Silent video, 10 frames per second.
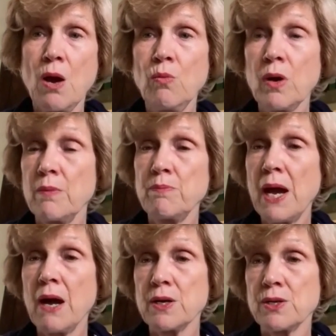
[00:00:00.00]
were in
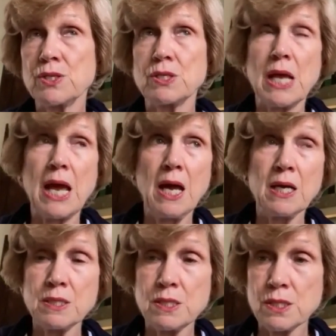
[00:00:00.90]
Paris
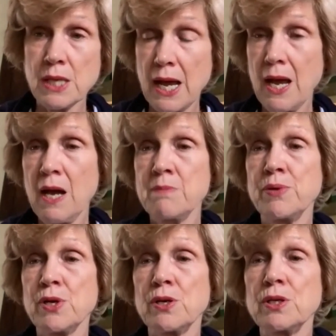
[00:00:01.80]
and
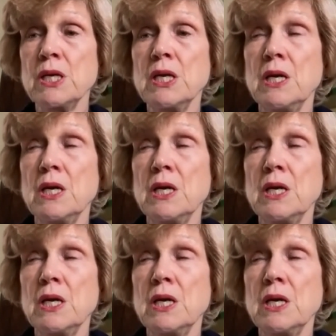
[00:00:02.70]
Hamburg,